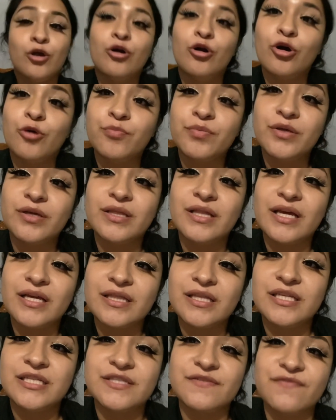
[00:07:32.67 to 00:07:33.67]
Hope you like
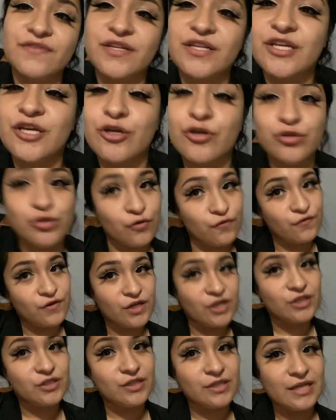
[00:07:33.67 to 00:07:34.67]
this video. Don't
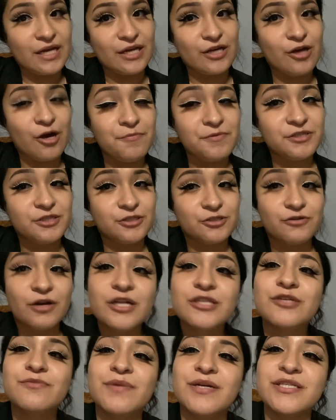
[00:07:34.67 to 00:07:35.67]
forget to like, comment, subscribe
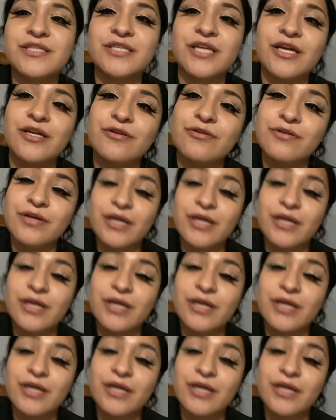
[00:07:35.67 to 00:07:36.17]
to my channel.